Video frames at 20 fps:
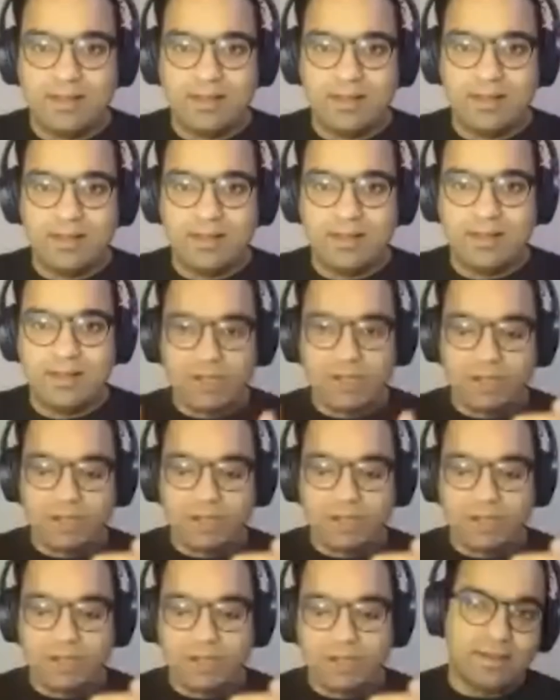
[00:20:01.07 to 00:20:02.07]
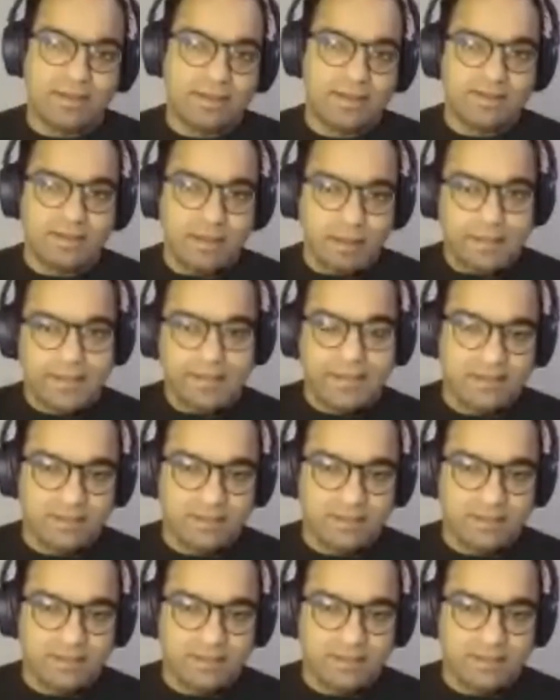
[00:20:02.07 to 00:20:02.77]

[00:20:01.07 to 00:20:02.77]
we should look at developing these